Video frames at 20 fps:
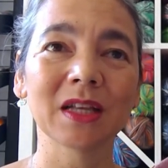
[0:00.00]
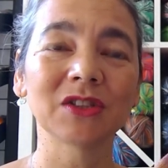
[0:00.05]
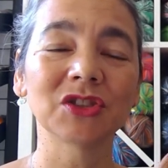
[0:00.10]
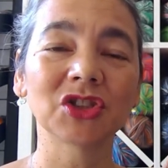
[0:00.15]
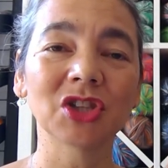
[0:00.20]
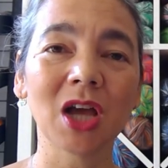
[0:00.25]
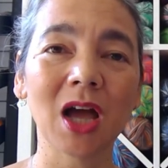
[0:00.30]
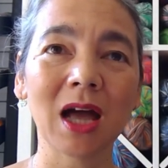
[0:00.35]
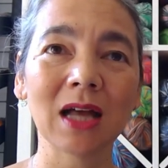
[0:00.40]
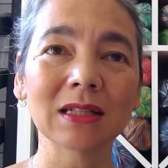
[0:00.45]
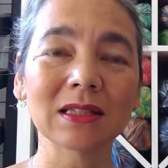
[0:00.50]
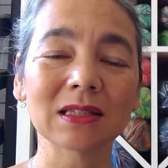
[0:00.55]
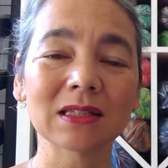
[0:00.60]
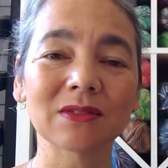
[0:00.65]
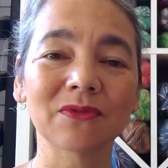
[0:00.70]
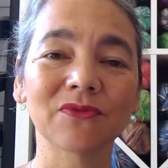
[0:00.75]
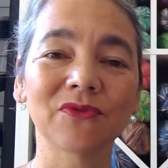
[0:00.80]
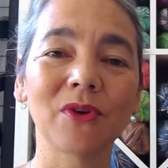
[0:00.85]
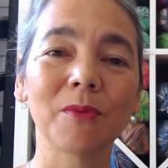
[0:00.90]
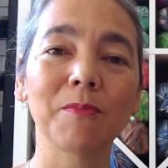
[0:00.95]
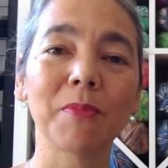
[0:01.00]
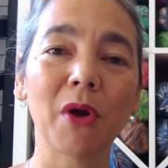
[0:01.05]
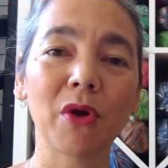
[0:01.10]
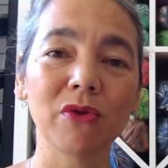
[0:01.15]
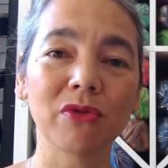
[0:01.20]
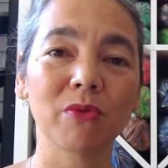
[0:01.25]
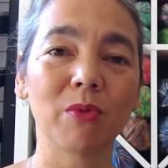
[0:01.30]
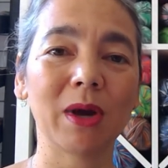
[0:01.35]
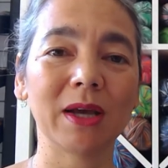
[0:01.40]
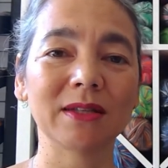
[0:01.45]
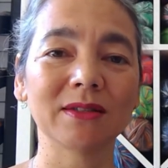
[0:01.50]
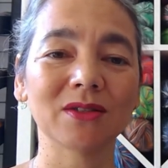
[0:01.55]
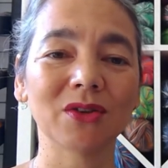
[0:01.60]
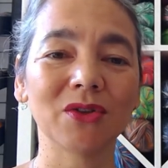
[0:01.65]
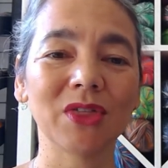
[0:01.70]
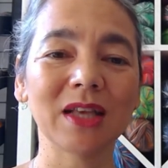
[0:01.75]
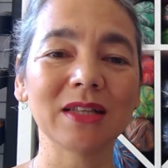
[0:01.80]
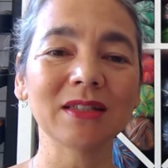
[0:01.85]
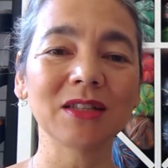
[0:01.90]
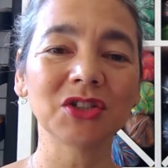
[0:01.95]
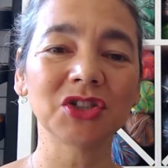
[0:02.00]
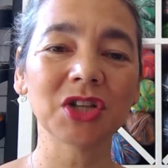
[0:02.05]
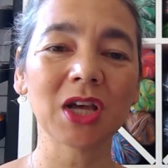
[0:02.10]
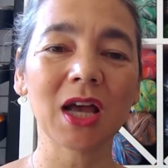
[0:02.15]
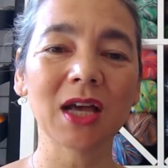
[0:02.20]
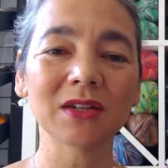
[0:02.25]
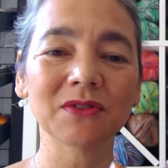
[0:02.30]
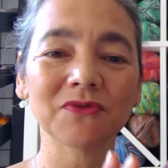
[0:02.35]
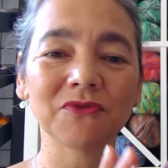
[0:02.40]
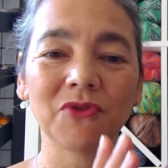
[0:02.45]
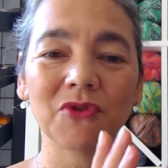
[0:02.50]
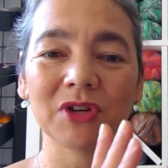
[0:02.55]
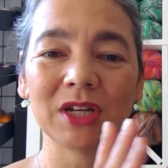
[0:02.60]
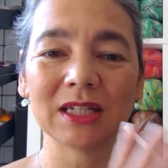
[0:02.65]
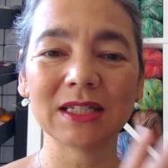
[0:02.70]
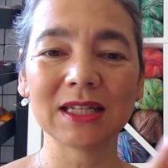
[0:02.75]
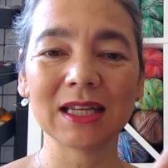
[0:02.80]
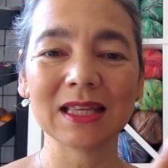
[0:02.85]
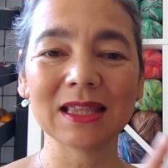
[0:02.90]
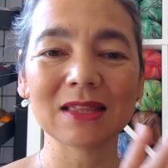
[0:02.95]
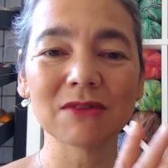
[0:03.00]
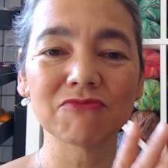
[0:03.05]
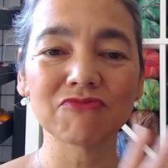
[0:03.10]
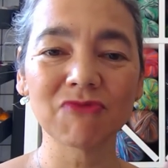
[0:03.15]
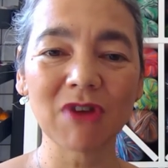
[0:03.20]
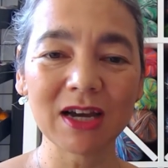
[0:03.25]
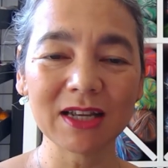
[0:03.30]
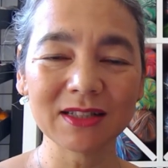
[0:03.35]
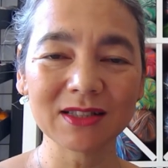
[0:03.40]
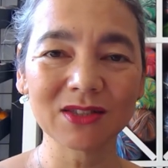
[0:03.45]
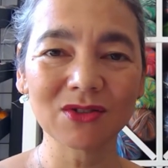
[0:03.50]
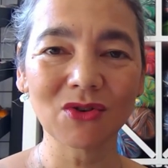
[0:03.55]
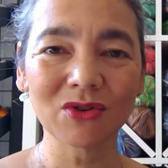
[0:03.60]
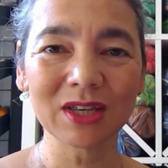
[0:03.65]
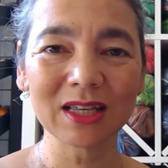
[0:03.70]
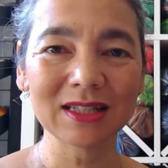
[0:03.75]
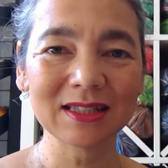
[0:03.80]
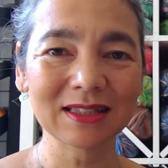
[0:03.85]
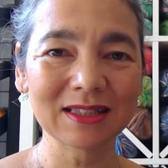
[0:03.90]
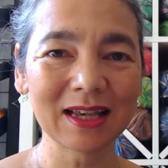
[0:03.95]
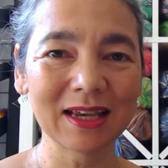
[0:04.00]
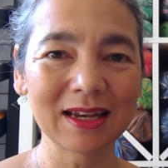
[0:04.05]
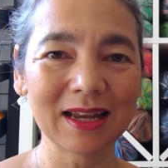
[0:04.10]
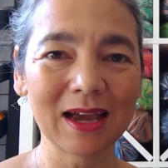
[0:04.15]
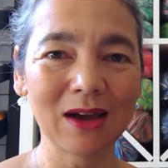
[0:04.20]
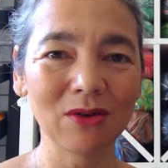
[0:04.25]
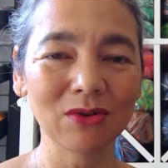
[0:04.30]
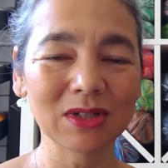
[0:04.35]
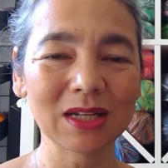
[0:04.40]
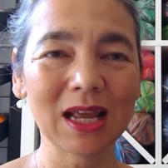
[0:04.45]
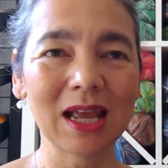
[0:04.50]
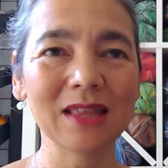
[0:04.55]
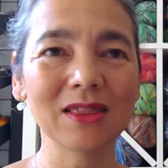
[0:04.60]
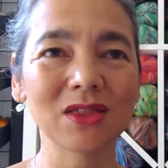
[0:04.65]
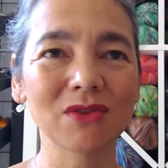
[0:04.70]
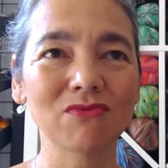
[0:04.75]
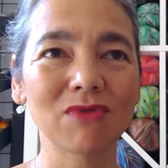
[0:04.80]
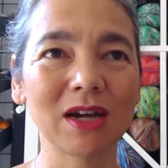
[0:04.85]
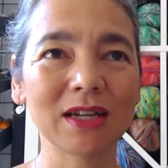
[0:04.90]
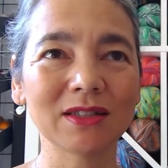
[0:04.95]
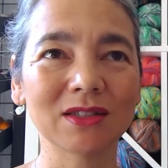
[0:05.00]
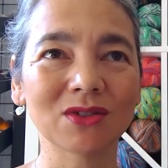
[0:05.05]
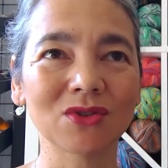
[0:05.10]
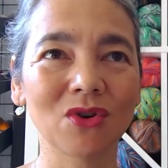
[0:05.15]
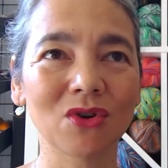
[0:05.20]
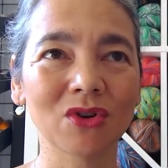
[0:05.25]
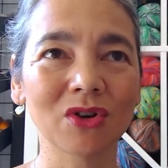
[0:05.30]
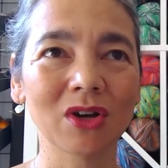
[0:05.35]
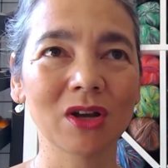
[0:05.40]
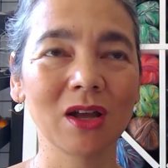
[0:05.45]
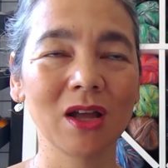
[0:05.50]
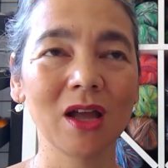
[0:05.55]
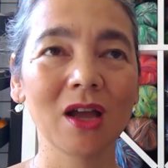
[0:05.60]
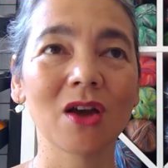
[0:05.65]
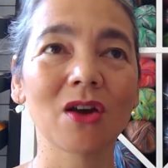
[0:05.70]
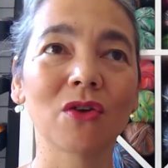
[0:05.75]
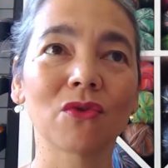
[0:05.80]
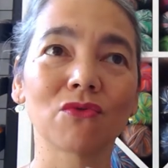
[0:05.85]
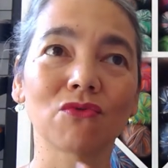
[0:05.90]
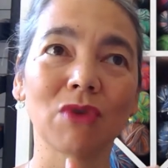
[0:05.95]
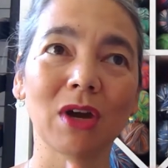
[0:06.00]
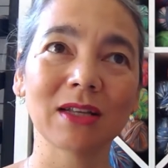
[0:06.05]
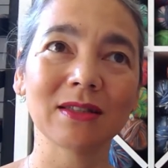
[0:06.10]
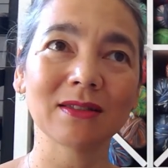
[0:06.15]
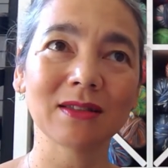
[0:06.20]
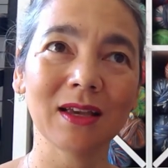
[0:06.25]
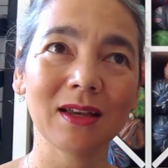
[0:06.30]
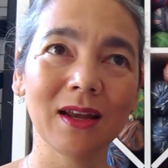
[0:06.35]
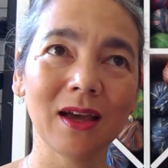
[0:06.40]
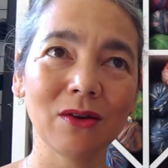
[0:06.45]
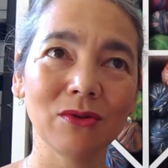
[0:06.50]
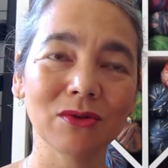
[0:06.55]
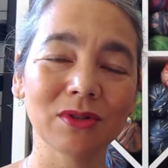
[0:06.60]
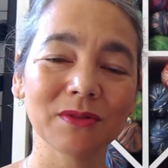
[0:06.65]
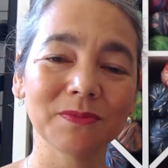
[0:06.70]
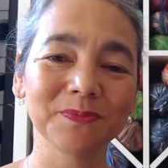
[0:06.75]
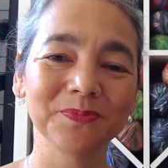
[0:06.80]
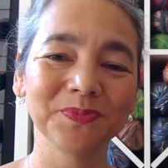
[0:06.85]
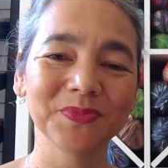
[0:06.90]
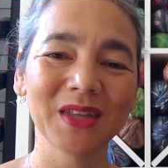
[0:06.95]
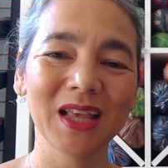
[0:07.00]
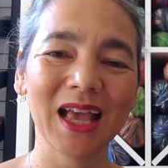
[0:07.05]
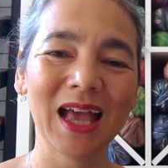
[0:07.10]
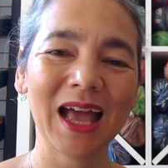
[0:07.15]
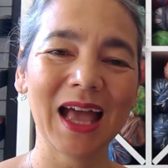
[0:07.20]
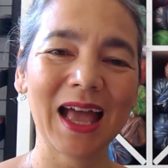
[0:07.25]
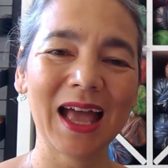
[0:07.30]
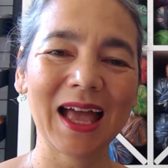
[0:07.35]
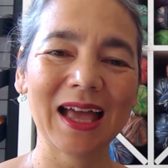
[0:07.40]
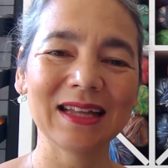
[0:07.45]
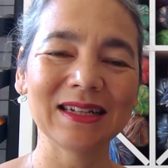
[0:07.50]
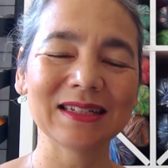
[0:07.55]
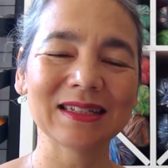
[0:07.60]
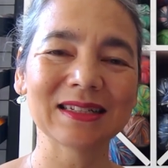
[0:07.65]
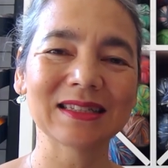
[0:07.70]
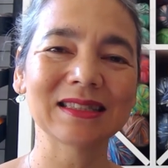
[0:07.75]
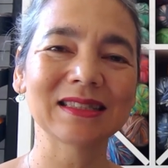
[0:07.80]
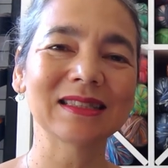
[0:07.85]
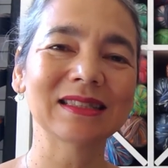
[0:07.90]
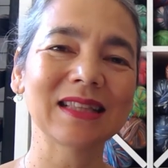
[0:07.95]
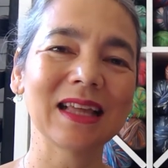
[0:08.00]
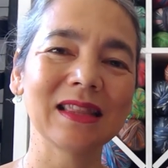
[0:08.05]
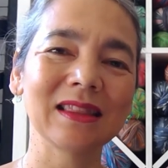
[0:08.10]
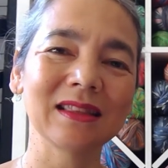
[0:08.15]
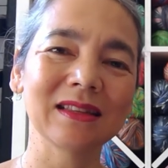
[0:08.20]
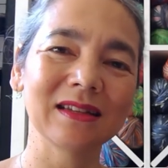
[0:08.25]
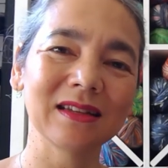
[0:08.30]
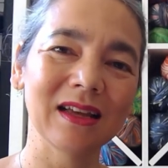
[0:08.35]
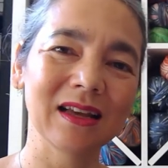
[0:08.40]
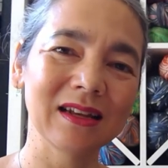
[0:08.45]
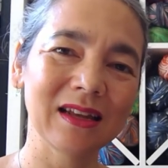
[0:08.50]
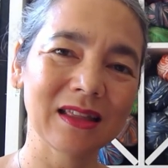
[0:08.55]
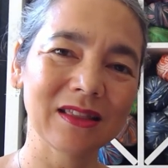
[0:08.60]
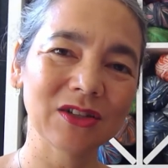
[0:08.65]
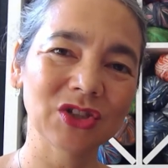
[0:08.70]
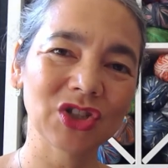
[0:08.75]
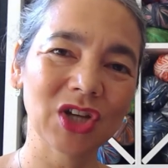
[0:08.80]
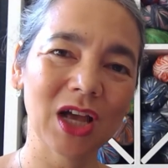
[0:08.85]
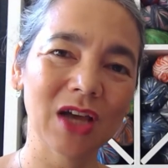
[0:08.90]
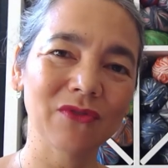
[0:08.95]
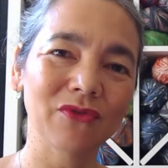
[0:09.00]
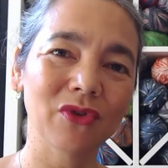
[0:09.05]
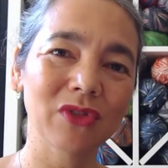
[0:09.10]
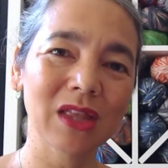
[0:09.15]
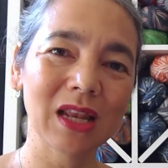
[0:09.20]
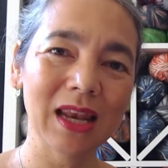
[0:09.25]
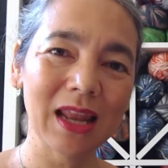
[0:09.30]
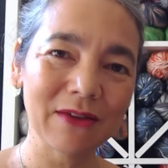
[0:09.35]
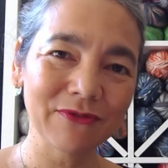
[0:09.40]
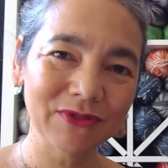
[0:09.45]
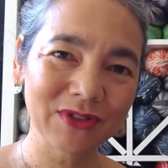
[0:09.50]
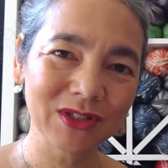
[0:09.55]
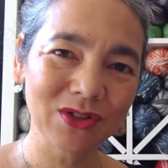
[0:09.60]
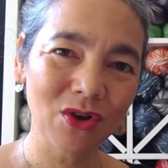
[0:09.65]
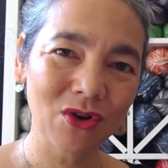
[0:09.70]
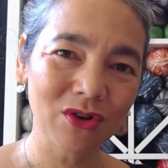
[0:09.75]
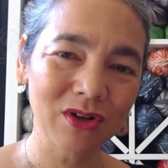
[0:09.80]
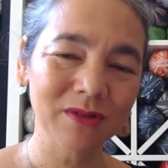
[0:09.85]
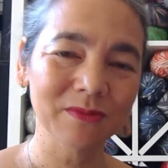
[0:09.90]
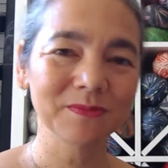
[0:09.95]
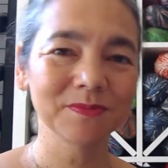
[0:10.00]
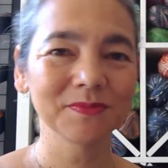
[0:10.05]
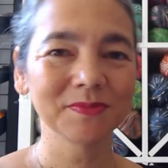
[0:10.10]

charts for both ways. So there's a chart for knitting the right sock inside out and the right sock right side out. And then another chart for the left sock